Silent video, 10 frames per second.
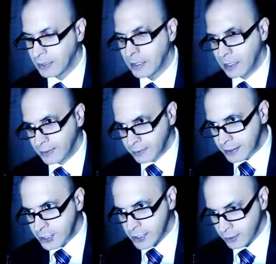And
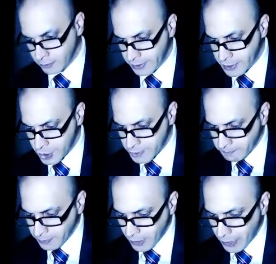these elements,
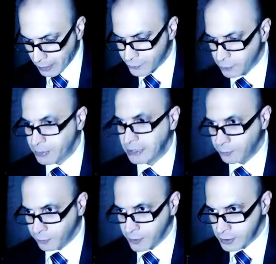after being
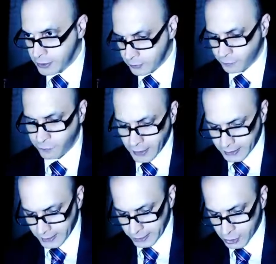funded and
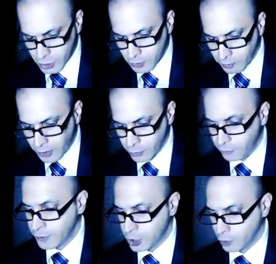financed by
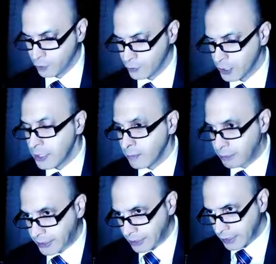officials,
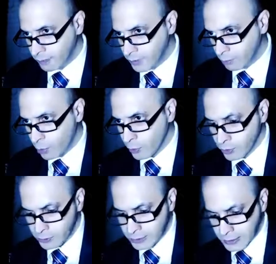became the
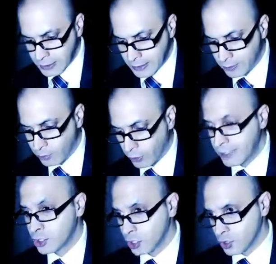modern-day
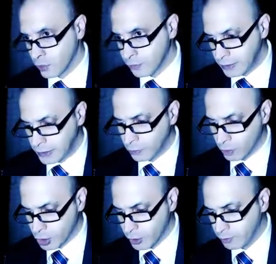branches of the
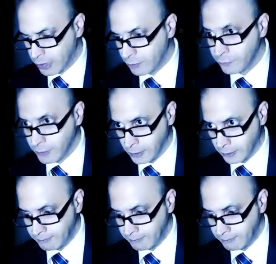Russian mafia,